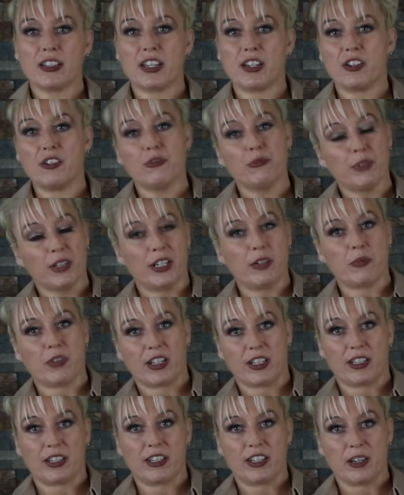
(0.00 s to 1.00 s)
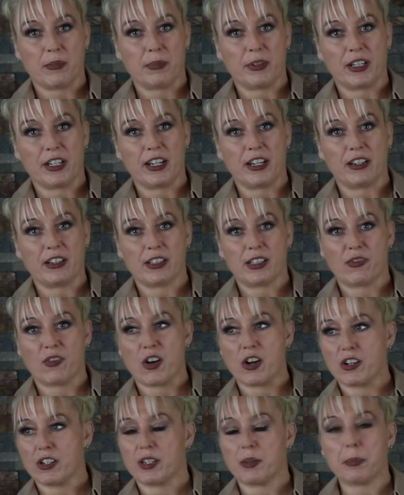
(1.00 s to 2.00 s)
that you really want to stipulate as
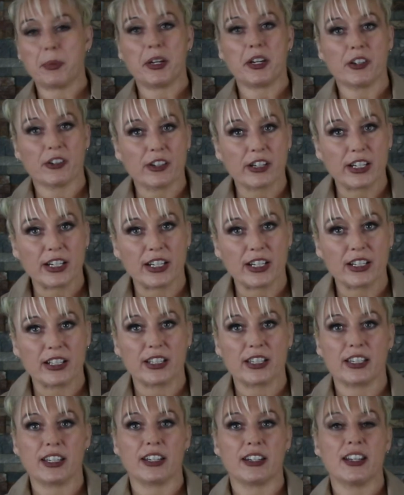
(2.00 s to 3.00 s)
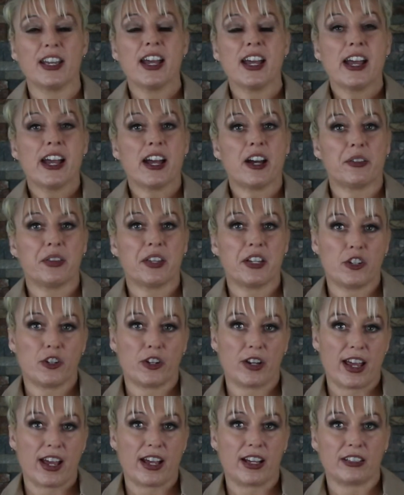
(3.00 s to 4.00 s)
far as appearance and how they
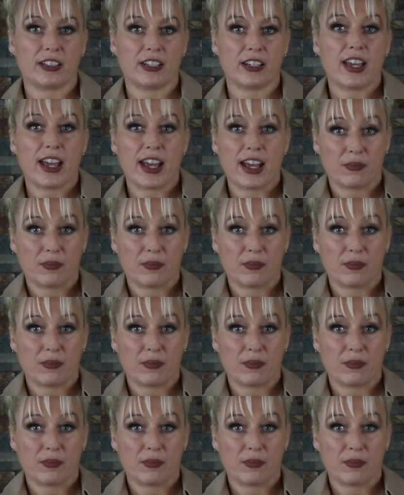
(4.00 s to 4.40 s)
should act